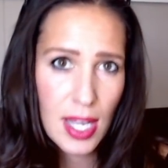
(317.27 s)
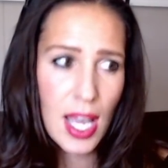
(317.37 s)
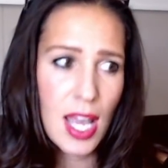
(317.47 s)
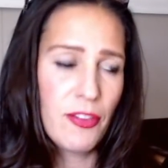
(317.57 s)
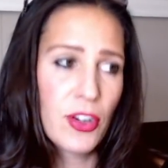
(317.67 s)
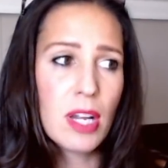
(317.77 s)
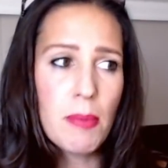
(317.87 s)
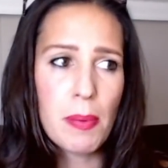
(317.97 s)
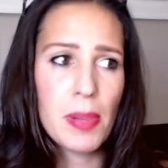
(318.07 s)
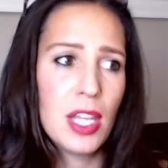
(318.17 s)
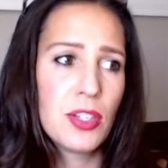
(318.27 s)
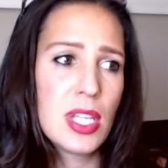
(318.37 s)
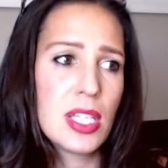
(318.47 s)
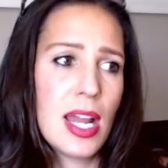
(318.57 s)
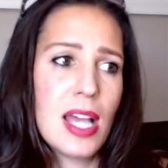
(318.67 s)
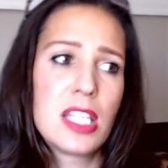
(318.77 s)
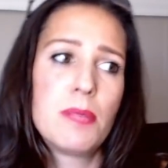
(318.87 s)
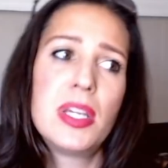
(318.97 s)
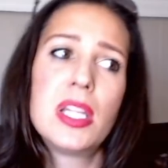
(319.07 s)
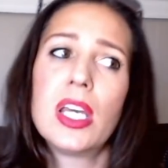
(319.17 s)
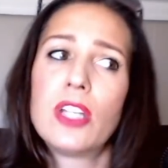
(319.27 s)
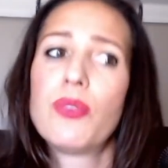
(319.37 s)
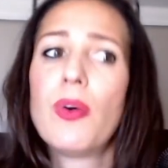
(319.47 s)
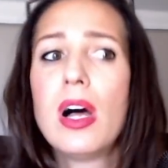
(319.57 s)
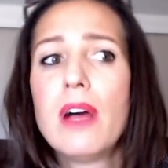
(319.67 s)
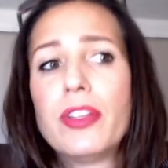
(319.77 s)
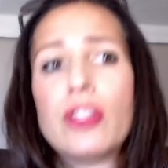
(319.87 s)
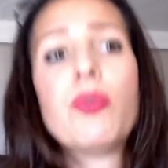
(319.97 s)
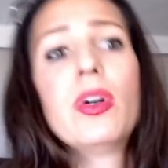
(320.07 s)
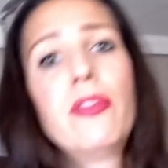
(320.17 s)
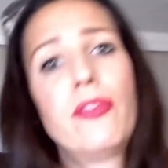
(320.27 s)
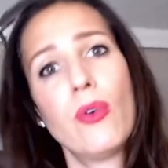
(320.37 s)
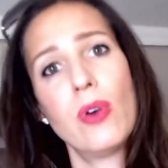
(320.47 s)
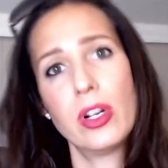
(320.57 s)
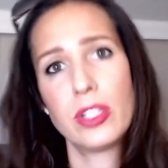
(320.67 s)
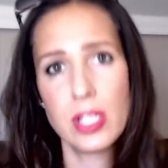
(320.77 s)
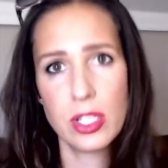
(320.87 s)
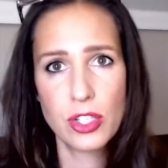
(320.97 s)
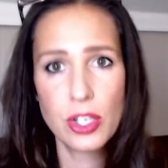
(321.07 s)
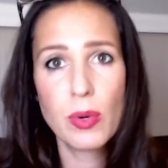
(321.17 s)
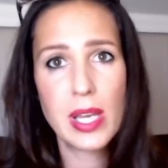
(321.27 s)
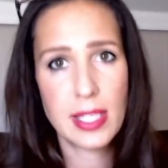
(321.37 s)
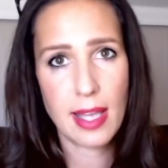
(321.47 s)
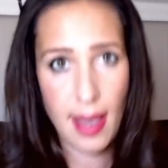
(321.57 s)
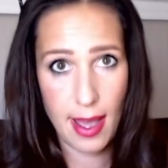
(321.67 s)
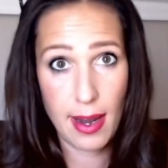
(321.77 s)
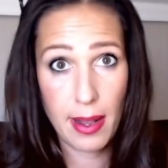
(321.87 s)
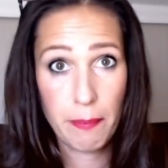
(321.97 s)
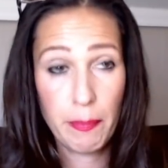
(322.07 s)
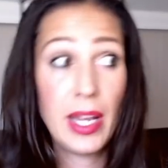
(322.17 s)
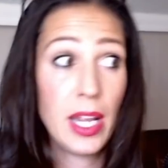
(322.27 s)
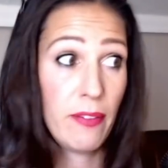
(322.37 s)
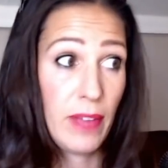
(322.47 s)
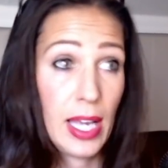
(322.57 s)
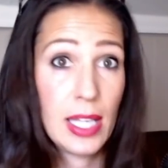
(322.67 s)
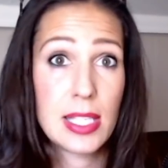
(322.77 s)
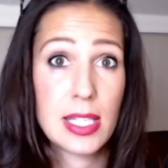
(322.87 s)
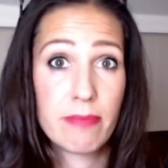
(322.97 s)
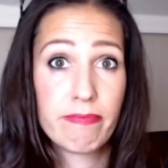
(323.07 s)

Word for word: If you're going to make plans with us, it has to be like 12 to 24 to 2 weeks ahead in advance.